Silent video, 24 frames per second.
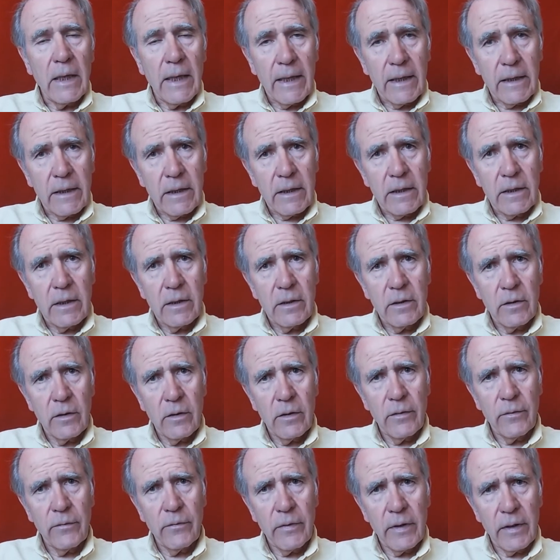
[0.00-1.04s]
lack
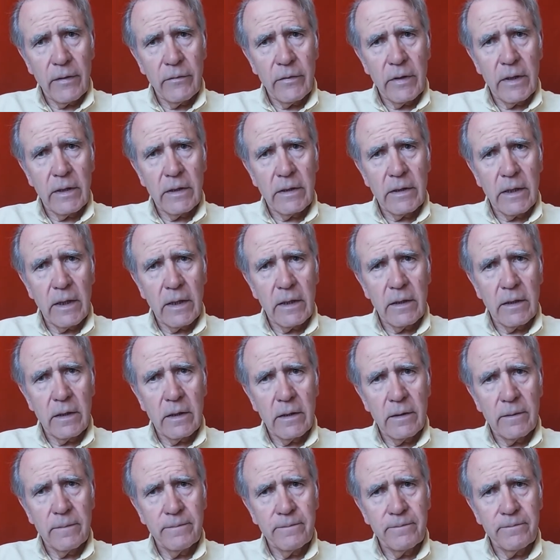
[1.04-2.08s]
of having
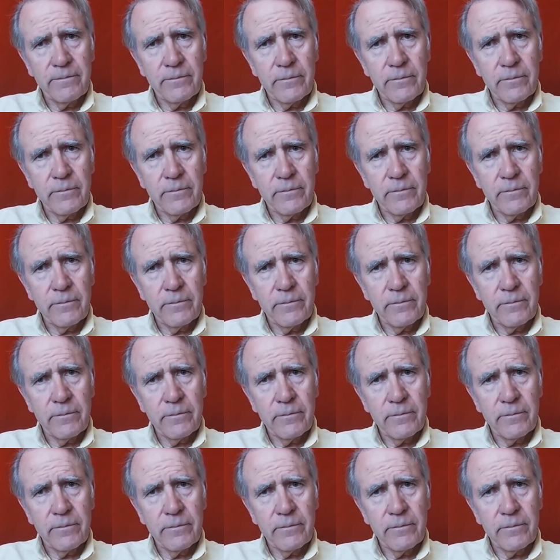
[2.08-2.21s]
sight.